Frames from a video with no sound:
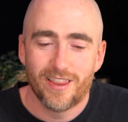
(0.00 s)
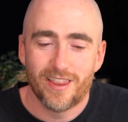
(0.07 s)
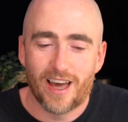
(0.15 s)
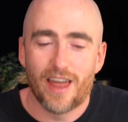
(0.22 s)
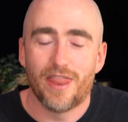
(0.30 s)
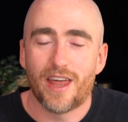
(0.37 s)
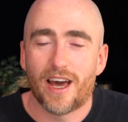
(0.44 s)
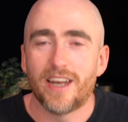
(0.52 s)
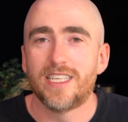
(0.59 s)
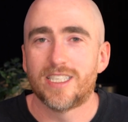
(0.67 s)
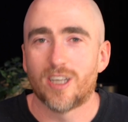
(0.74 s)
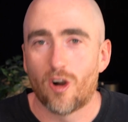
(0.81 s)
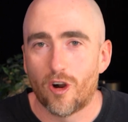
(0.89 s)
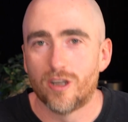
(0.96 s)
that
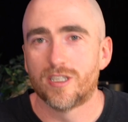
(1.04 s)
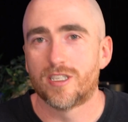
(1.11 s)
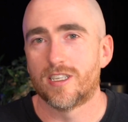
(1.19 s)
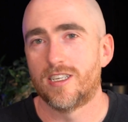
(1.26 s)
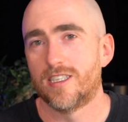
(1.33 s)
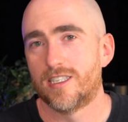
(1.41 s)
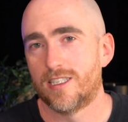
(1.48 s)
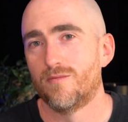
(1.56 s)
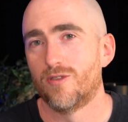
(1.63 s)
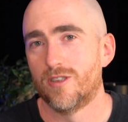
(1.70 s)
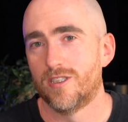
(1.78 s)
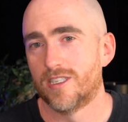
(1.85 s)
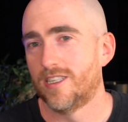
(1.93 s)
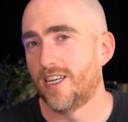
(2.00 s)
is honestly as
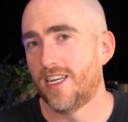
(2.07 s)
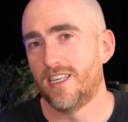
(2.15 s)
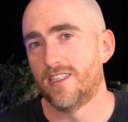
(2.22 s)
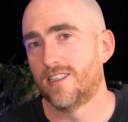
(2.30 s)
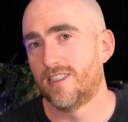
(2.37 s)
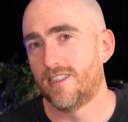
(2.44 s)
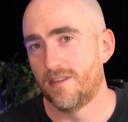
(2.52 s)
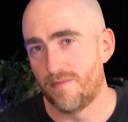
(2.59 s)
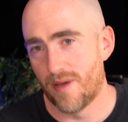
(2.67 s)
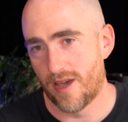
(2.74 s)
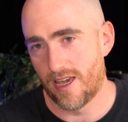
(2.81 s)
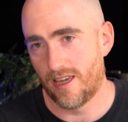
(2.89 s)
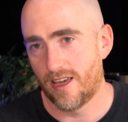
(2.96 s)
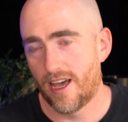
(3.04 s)
simple as it needs to
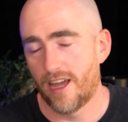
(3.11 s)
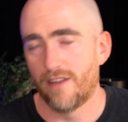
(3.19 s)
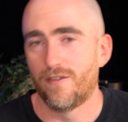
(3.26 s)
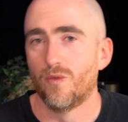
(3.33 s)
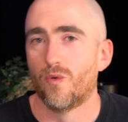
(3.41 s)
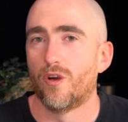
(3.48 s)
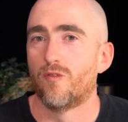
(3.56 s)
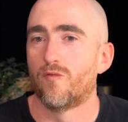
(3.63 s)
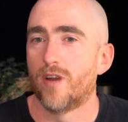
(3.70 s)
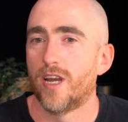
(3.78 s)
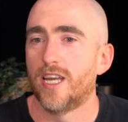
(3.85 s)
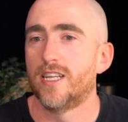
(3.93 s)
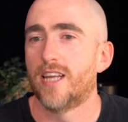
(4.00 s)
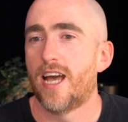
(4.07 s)
be. And if you want to
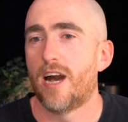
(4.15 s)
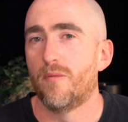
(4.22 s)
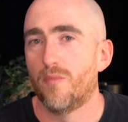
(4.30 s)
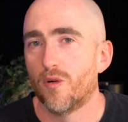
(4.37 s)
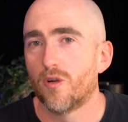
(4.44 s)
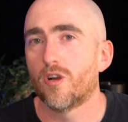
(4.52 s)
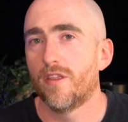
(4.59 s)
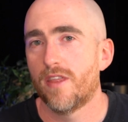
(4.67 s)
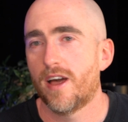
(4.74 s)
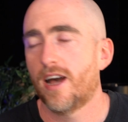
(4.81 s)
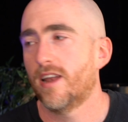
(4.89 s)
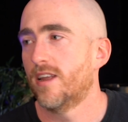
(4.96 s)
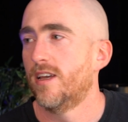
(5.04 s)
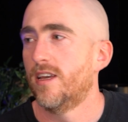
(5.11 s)
read our book on
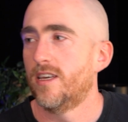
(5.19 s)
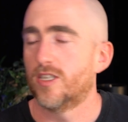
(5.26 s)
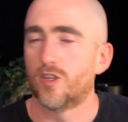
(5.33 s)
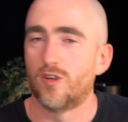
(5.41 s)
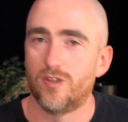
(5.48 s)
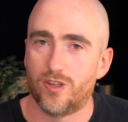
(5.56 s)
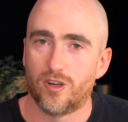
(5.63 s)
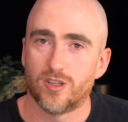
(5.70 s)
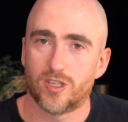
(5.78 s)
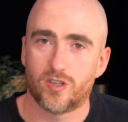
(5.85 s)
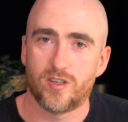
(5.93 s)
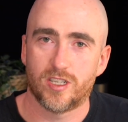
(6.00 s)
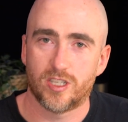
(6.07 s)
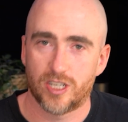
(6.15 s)
that, it's called Don't
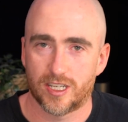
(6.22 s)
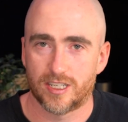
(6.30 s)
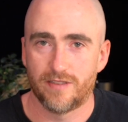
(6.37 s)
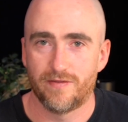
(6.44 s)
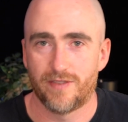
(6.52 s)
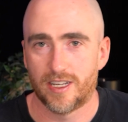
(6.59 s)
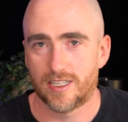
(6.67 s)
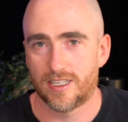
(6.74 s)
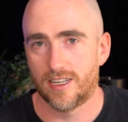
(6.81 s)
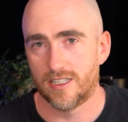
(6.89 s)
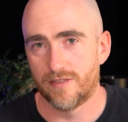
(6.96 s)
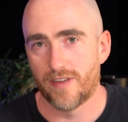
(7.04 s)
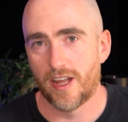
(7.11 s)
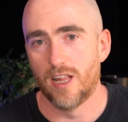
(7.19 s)
Stress, Just Invest, and
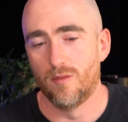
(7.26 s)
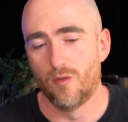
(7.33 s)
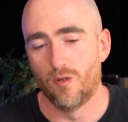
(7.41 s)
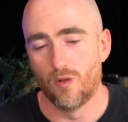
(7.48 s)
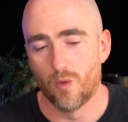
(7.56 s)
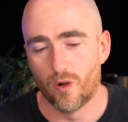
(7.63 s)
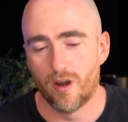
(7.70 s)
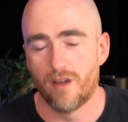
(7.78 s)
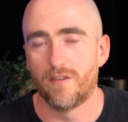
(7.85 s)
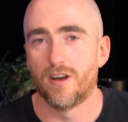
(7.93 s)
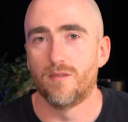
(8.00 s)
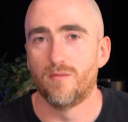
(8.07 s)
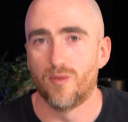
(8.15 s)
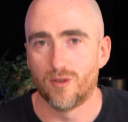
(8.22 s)
it's available
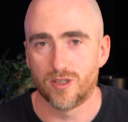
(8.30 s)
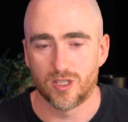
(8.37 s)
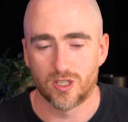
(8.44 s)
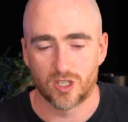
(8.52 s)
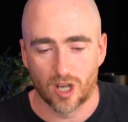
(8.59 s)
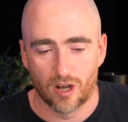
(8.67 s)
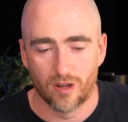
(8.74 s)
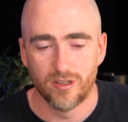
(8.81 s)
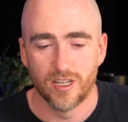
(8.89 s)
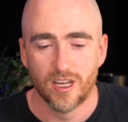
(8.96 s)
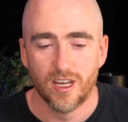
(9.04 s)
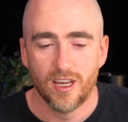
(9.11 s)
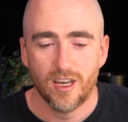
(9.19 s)
wherever books are sold.